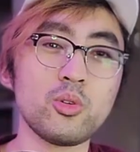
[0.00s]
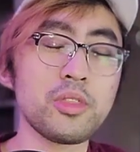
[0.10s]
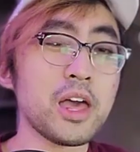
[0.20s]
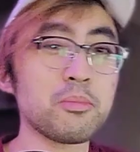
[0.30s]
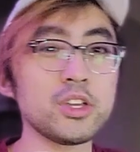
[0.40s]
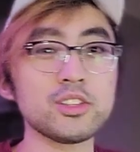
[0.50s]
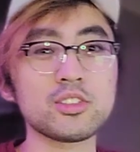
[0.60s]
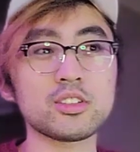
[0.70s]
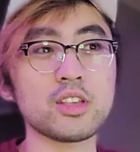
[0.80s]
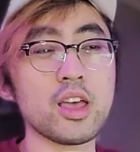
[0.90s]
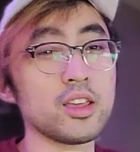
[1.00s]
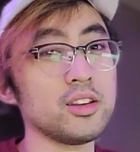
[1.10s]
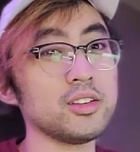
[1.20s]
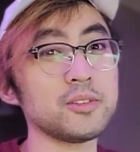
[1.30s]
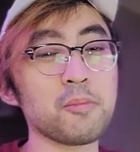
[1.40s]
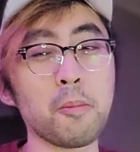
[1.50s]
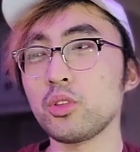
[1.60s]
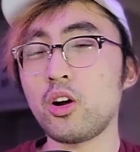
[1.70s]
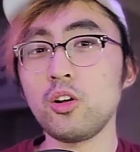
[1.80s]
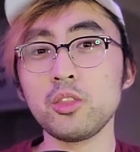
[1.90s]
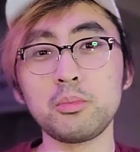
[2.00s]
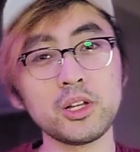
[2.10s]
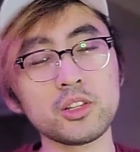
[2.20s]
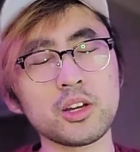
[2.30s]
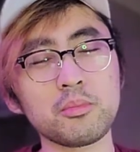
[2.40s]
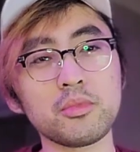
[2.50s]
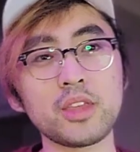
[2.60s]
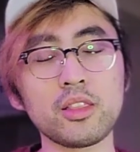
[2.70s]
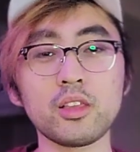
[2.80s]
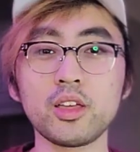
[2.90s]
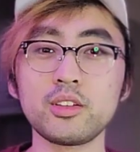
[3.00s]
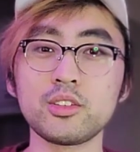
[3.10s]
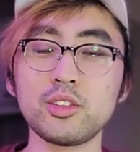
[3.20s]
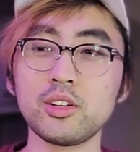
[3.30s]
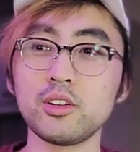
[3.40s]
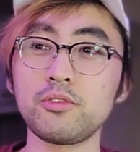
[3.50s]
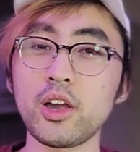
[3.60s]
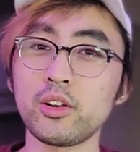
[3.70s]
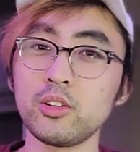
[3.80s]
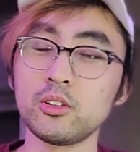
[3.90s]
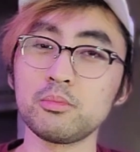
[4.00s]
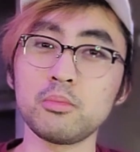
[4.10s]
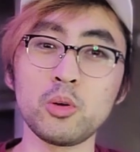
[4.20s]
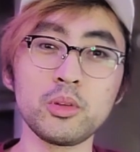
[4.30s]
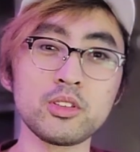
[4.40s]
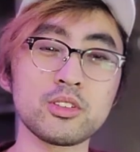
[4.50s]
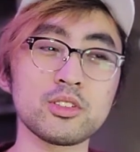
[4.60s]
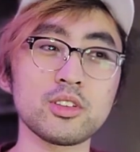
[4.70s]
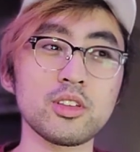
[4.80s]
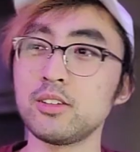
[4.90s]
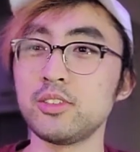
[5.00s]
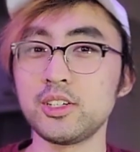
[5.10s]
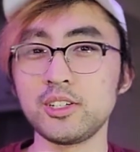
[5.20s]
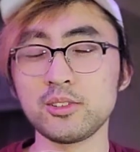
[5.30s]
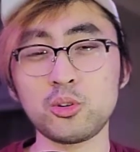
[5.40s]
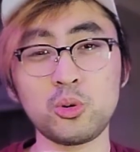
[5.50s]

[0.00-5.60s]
With that being said, with all the buildup that led to the final moments of the